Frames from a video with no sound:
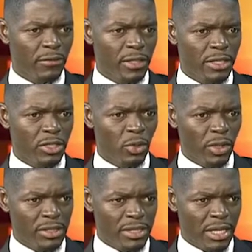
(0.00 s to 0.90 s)
and the
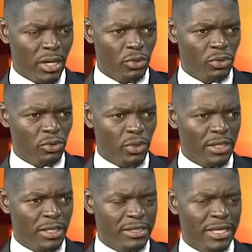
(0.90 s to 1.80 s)
doings that are also doing
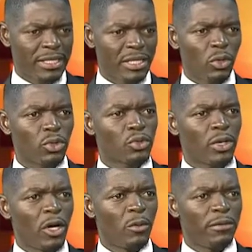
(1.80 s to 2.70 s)
things that can also
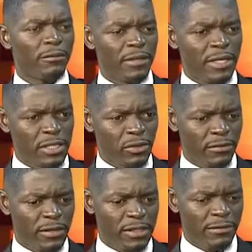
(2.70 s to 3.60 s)
help the furtherance of
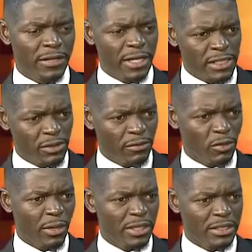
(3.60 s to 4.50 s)
the civilization of
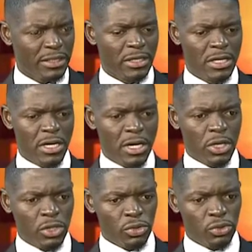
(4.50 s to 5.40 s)
humanity. Mm.
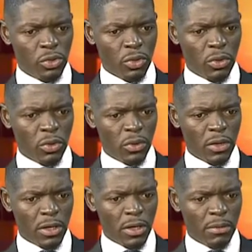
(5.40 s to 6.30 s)
So
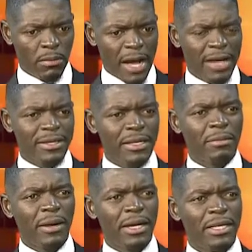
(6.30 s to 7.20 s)
I think
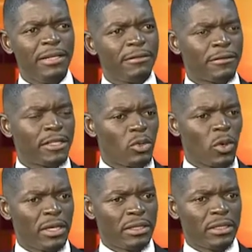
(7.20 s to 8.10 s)
my leverage
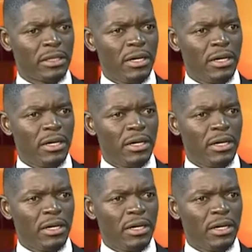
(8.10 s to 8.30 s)
was